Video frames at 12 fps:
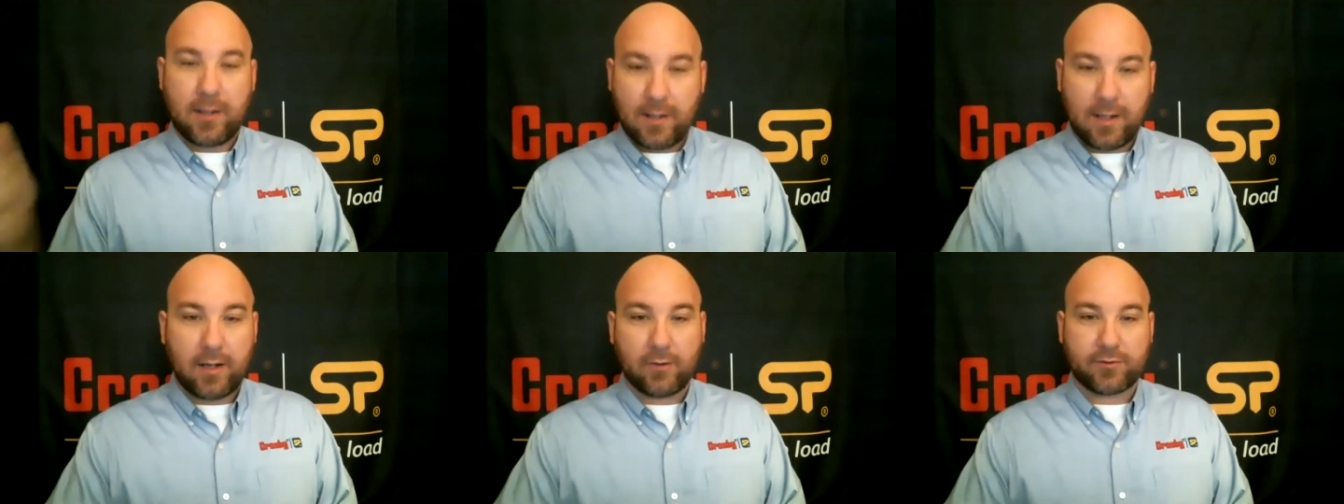
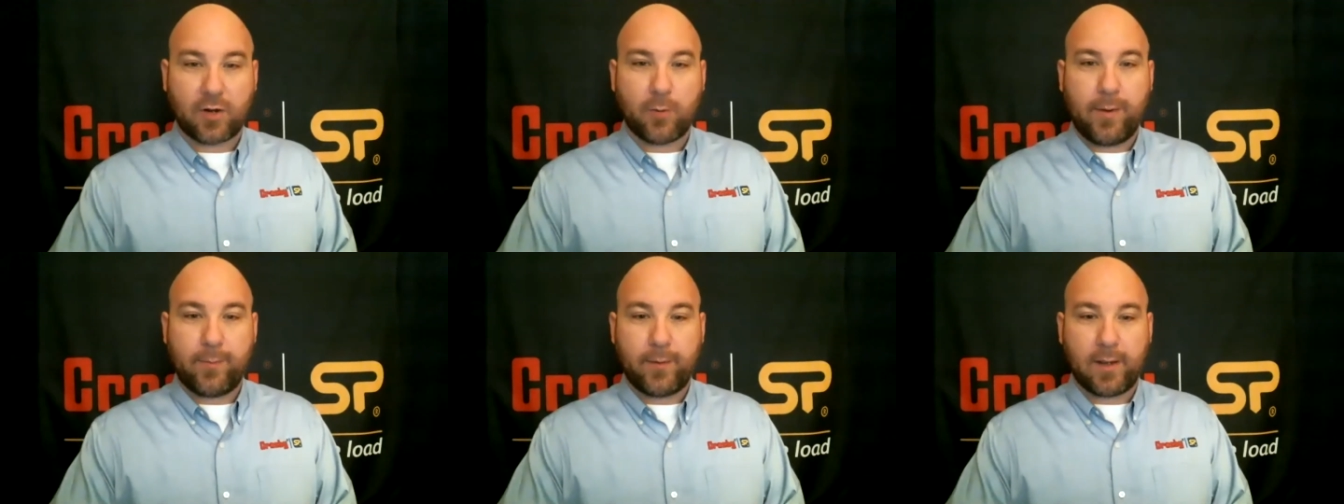it'll start
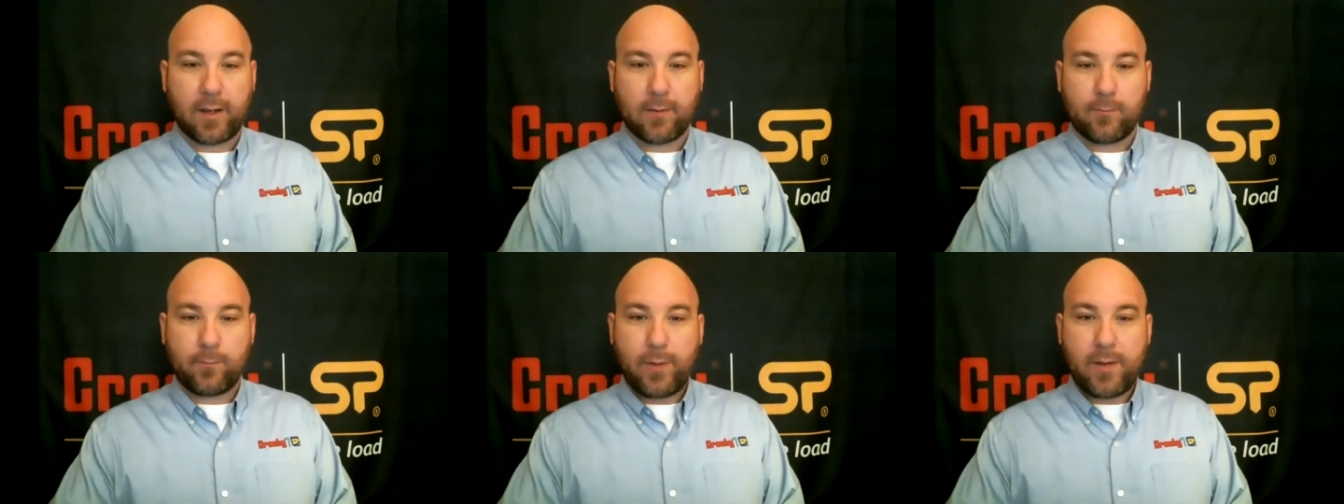beeping him.
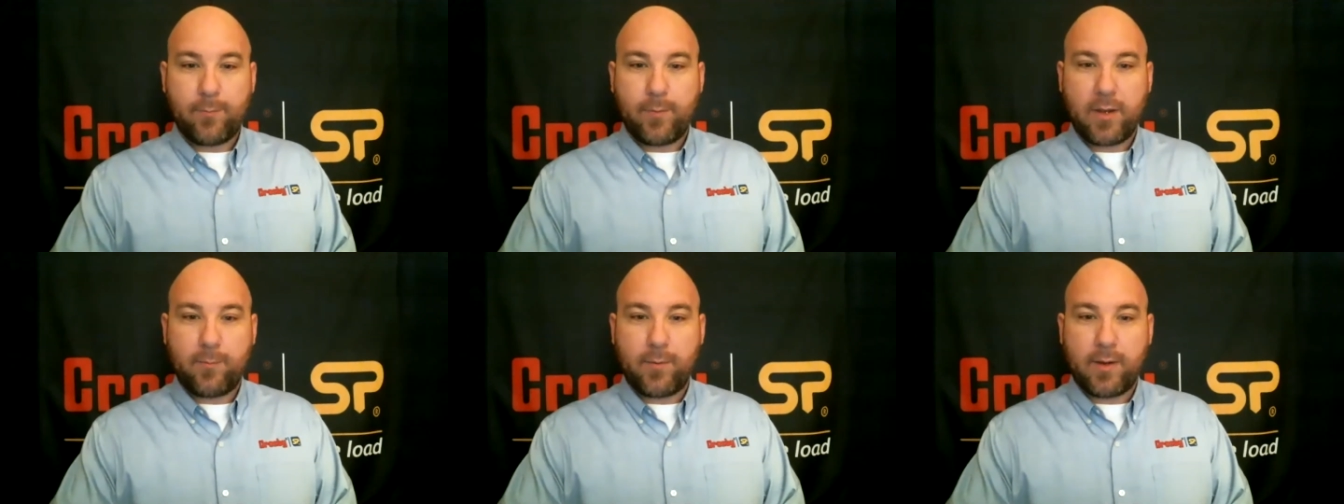Beep,
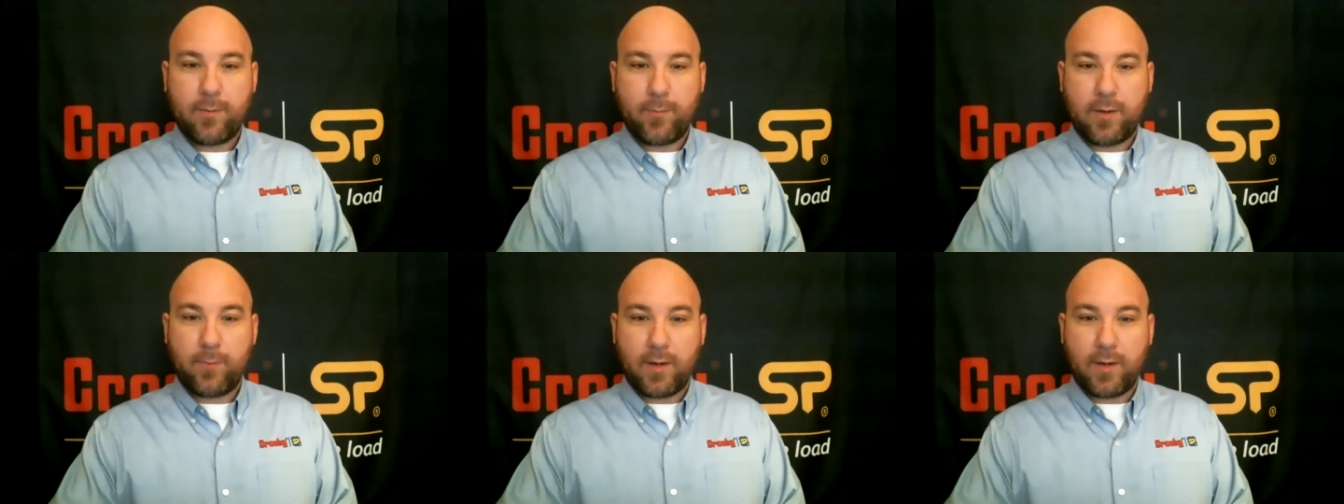beep, beep,
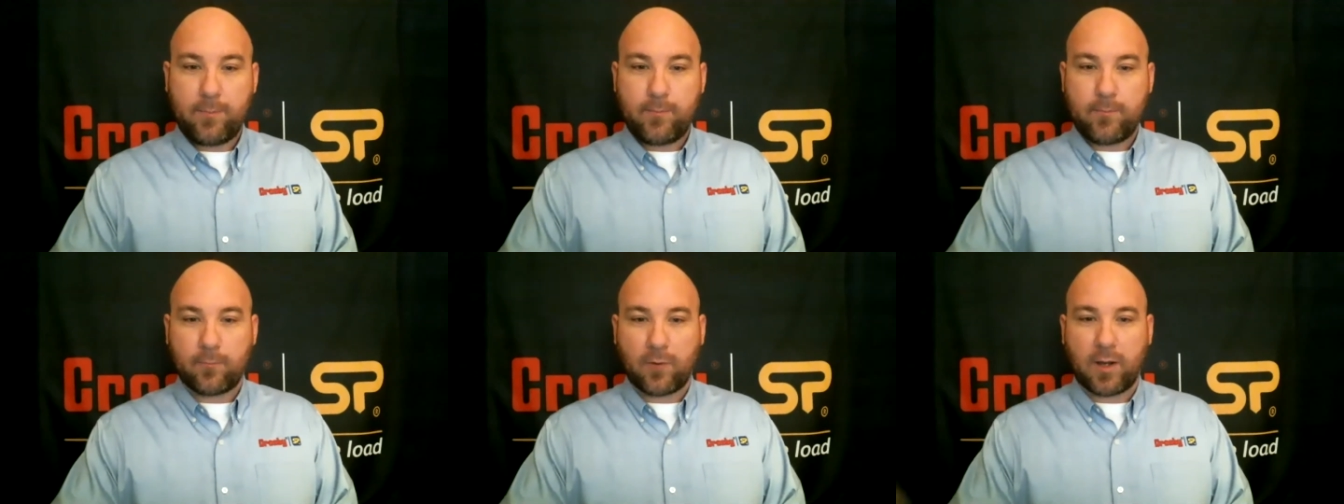beep, beep.
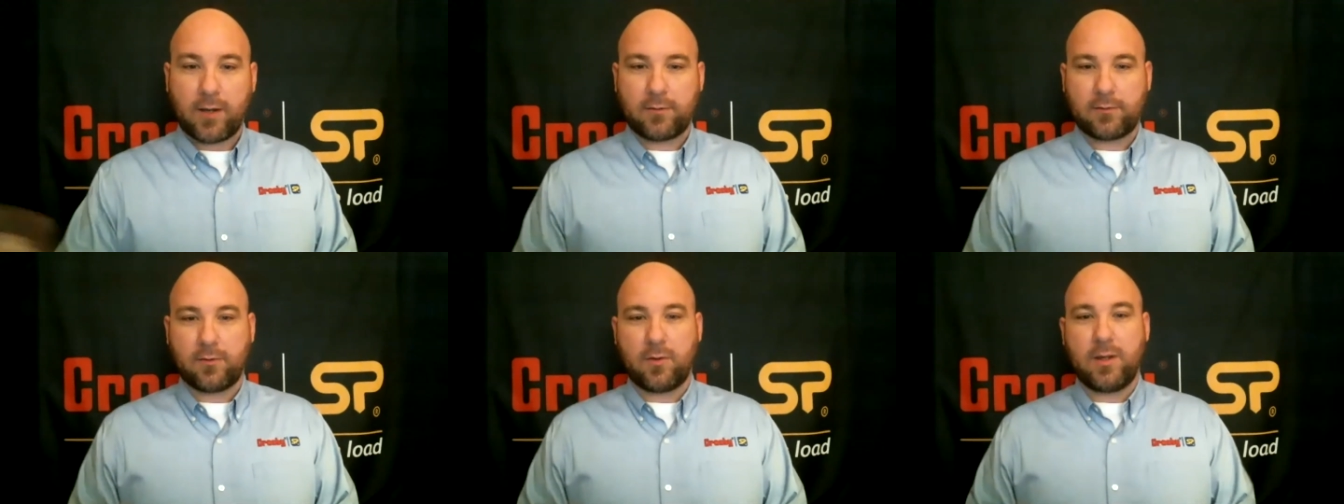Right.
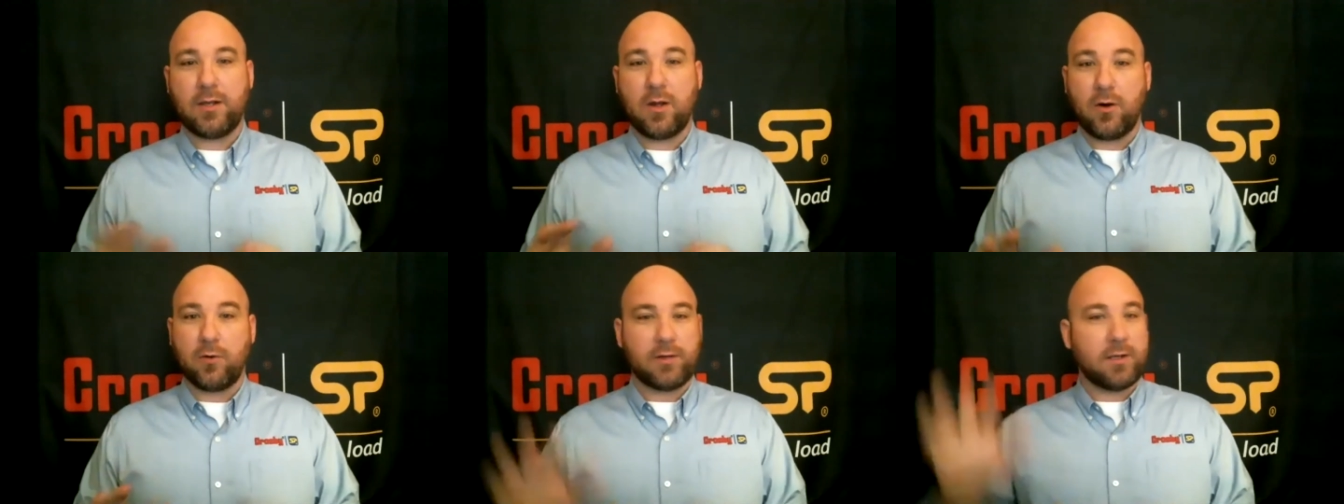So he
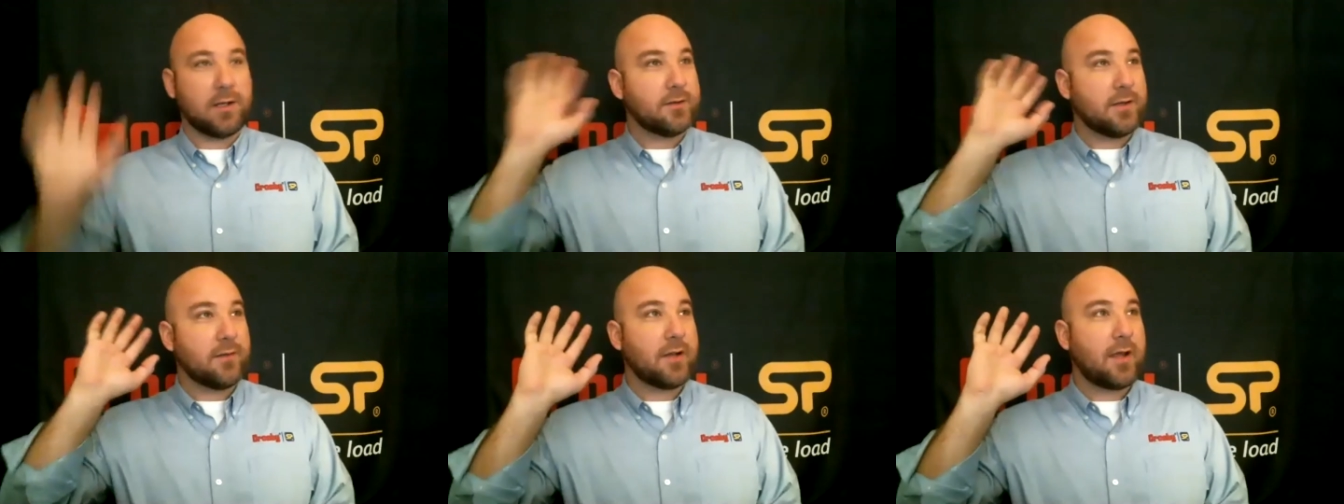knows he doesn't
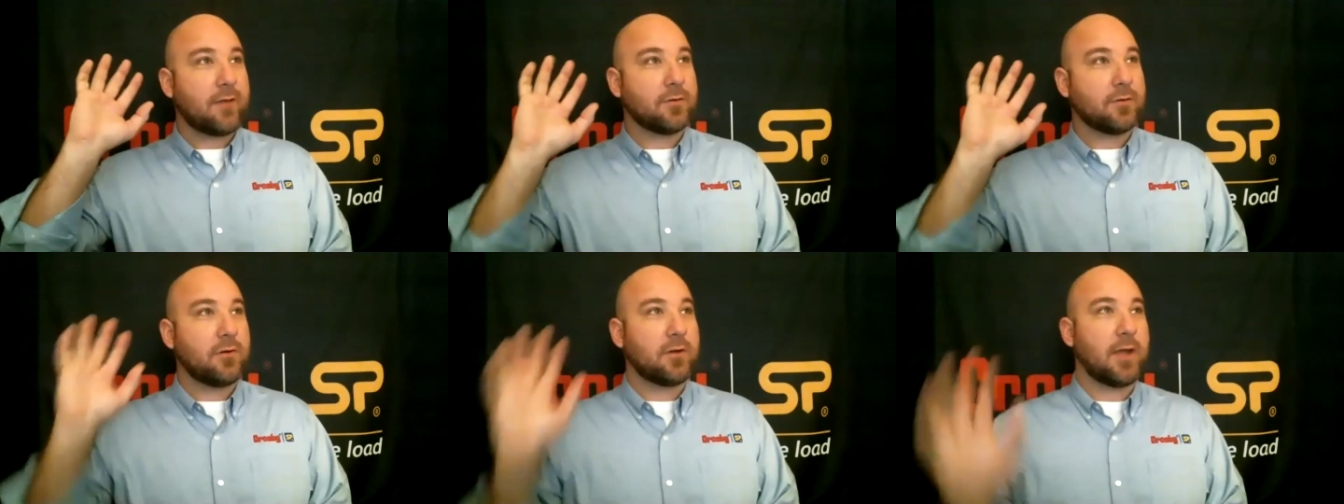even have to
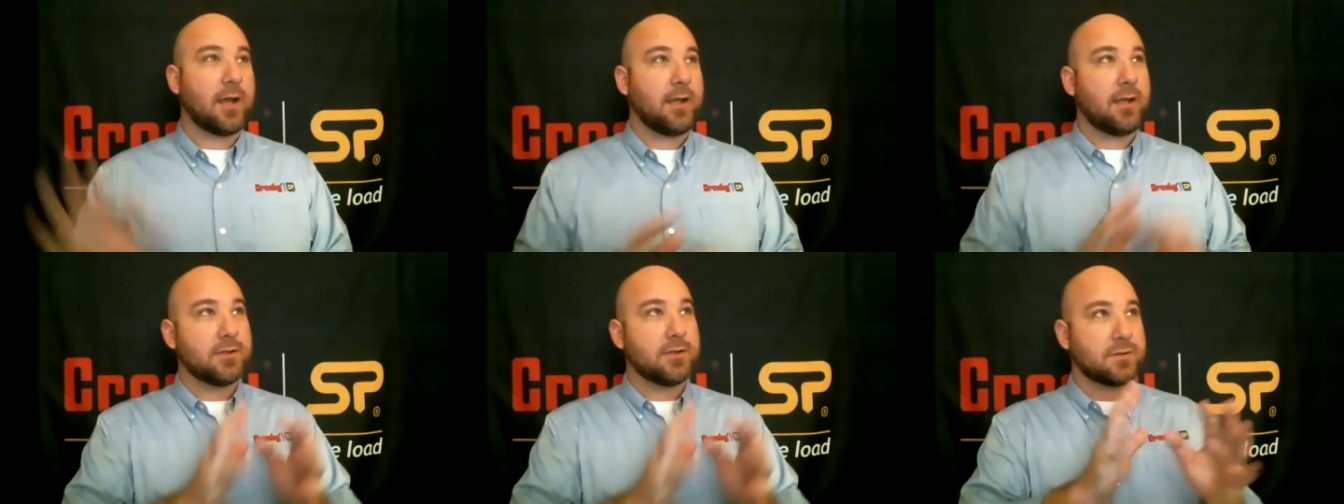look at it. He
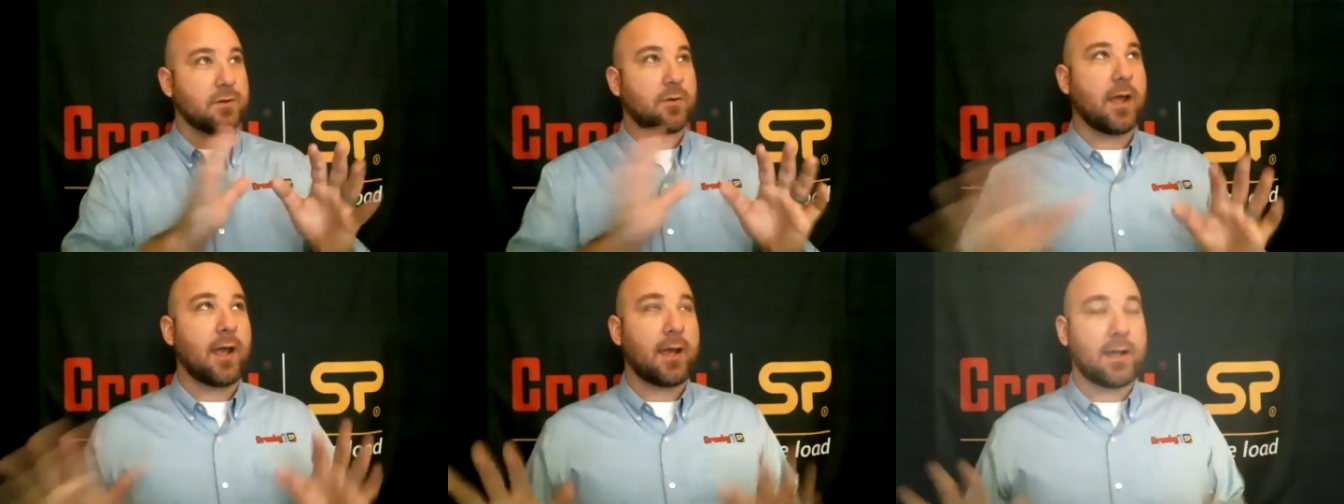can just,
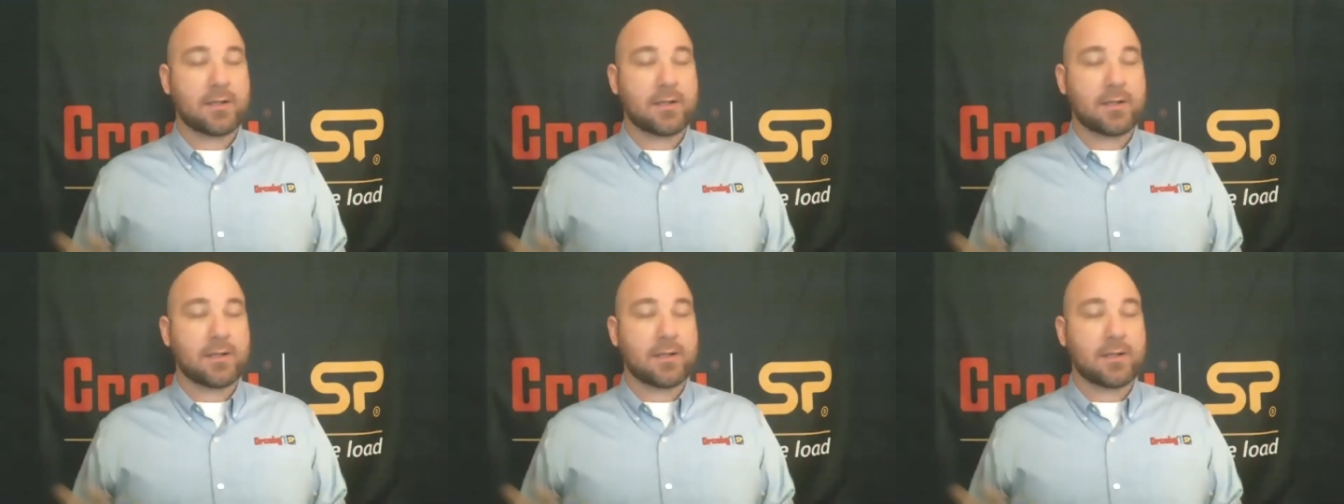okay, I got to